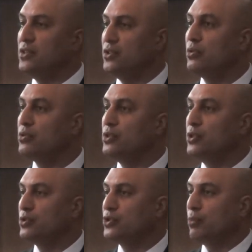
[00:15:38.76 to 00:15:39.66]

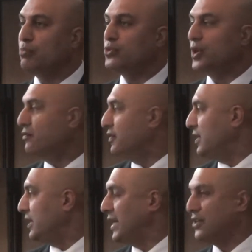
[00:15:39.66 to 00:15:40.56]
you'll stop driving
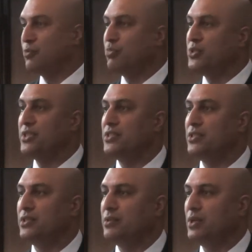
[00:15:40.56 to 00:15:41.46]
and catch a bus
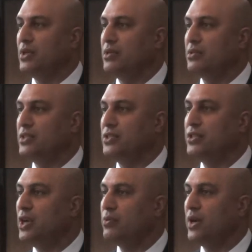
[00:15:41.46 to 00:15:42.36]
into the city.
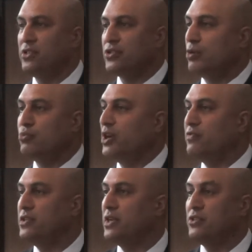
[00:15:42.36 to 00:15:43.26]
You don't. I just stopped
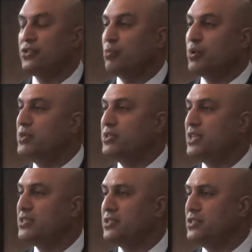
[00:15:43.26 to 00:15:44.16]
driving. I just stopped coming into
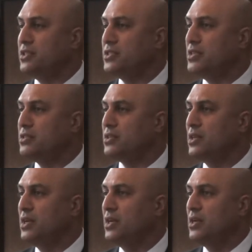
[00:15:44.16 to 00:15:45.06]
Leicester City Centre.
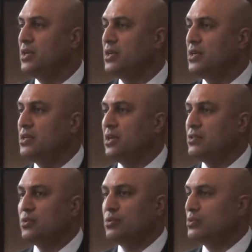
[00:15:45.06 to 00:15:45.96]
I
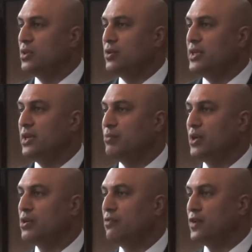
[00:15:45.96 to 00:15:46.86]
just thought, sod it, I can't
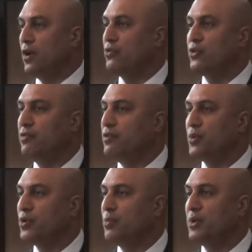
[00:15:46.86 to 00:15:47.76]
drive, I'm
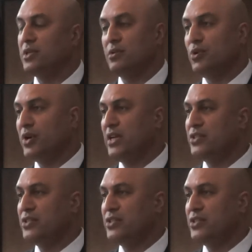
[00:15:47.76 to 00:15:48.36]
not coming, because I'm not